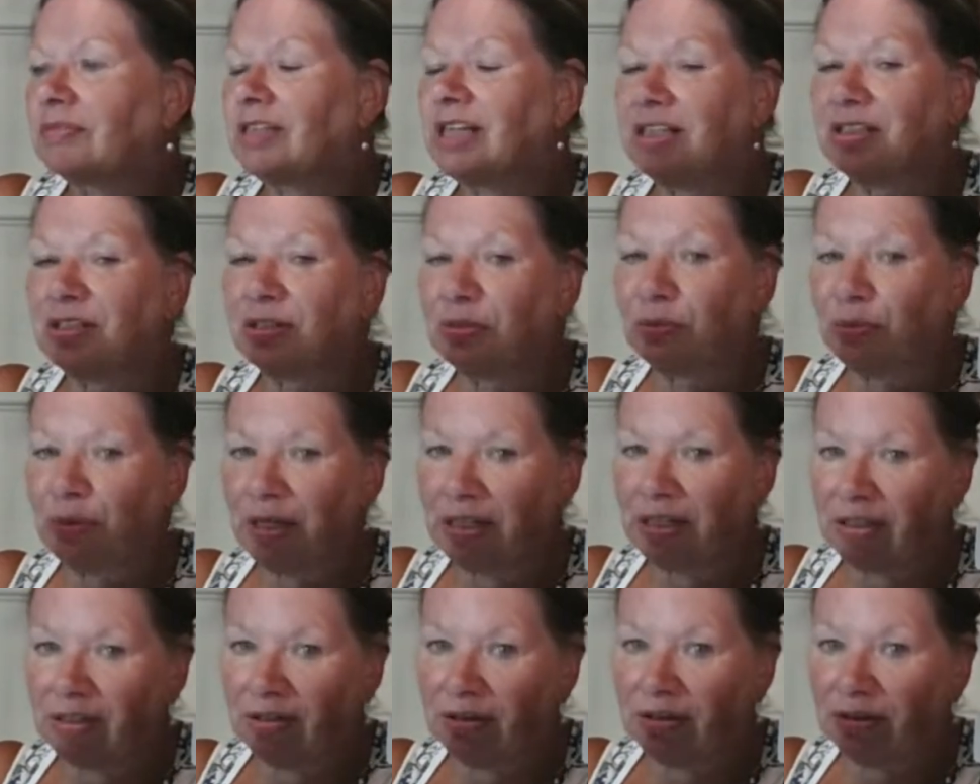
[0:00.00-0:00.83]
I
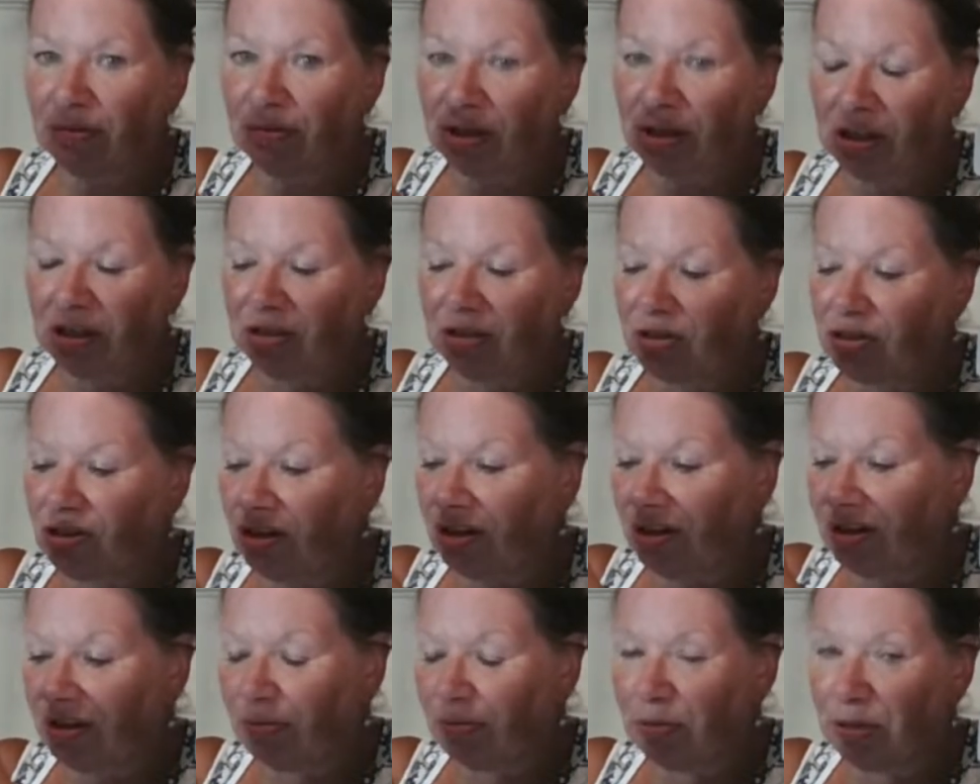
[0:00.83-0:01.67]
swear I'm going to
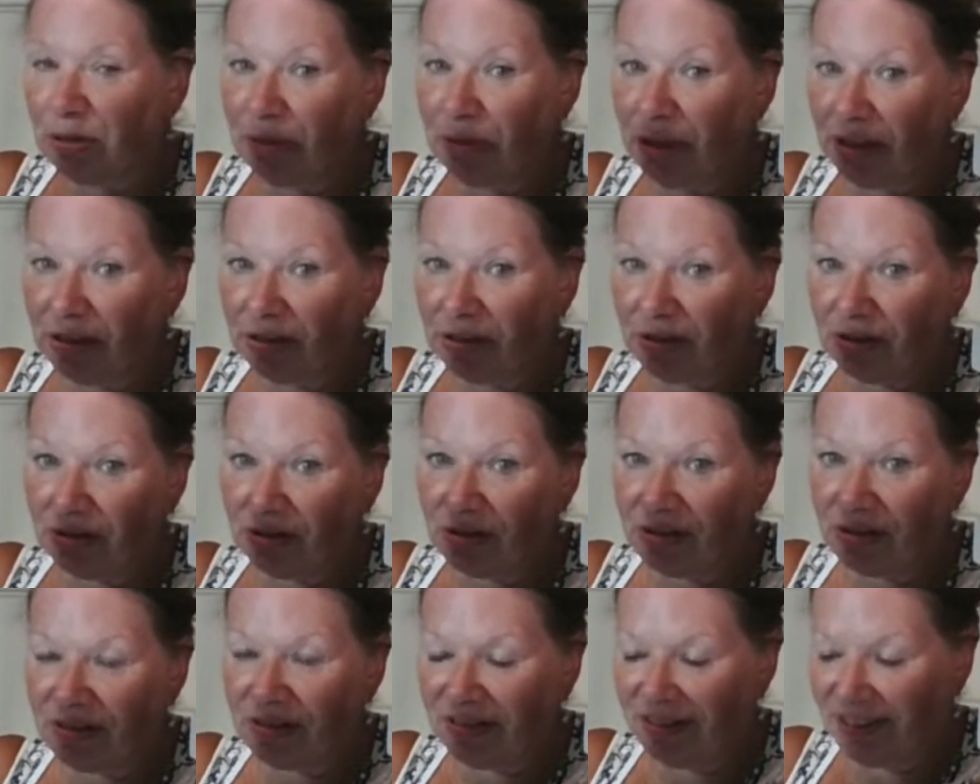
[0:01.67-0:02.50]
try and be better.